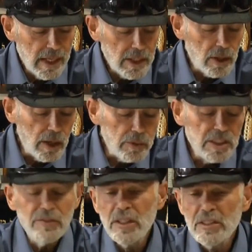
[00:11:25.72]
You know, I always
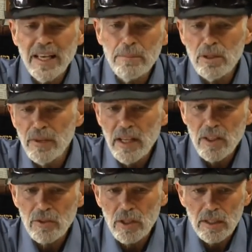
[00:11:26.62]
give the example of a
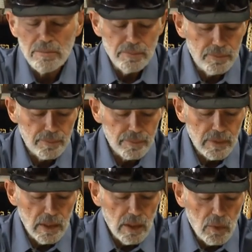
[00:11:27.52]
health club.
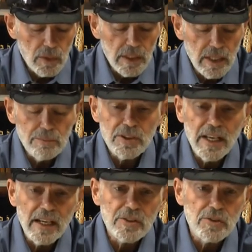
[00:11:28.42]
When it comes
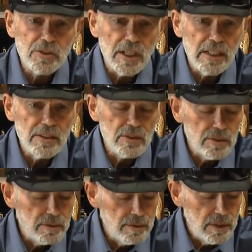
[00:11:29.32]
to exercise,
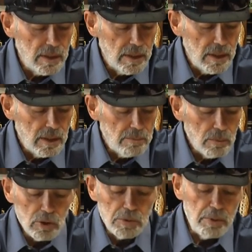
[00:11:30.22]

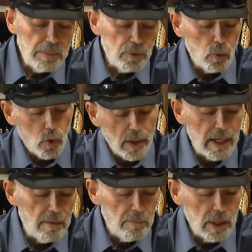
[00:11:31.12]
most people work
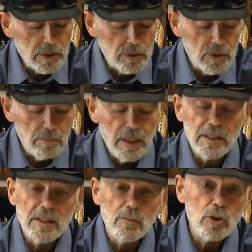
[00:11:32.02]
out muscles that
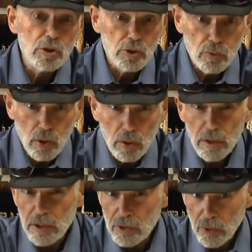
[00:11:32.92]
make them look strong
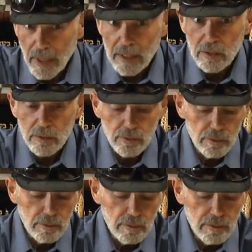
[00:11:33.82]
and attractive.
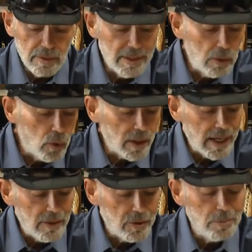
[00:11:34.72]
And they work
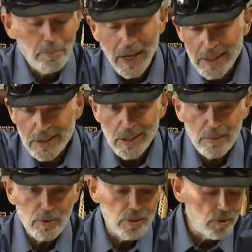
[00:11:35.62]
out their
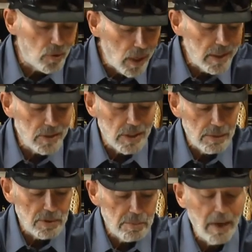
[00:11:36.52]
biceps and
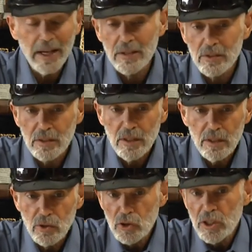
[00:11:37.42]
triceps, pecs,
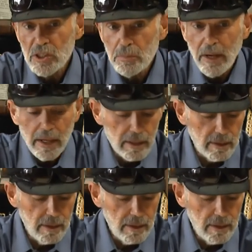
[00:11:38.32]
six pack